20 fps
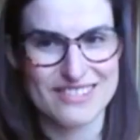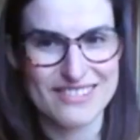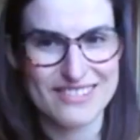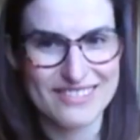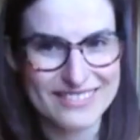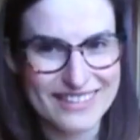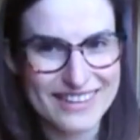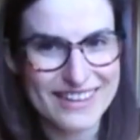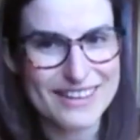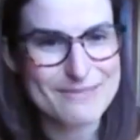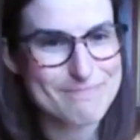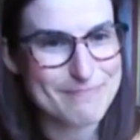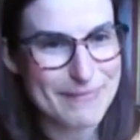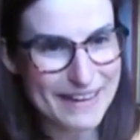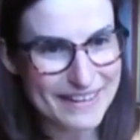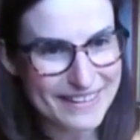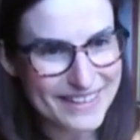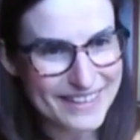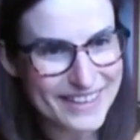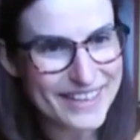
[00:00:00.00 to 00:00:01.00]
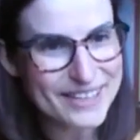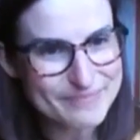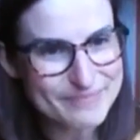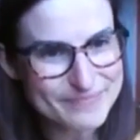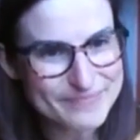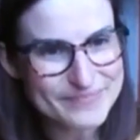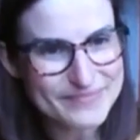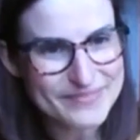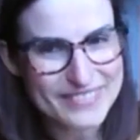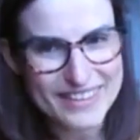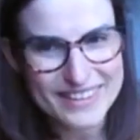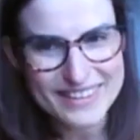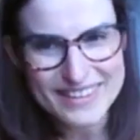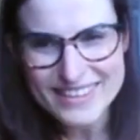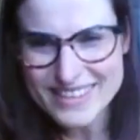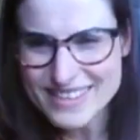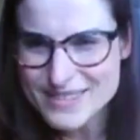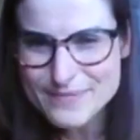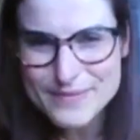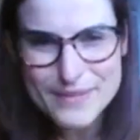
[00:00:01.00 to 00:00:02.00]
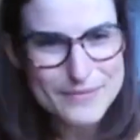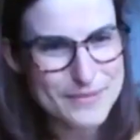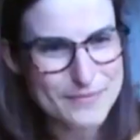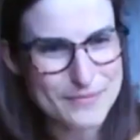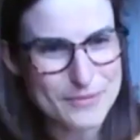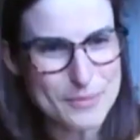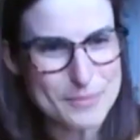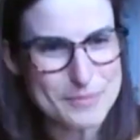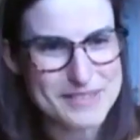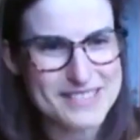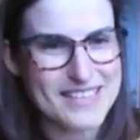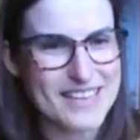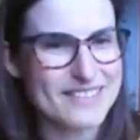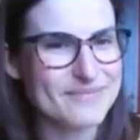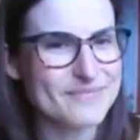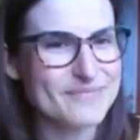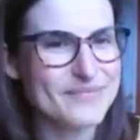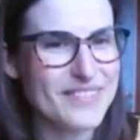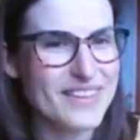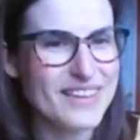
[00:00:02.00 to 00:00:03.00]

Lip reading: online banking. I think it's 54%.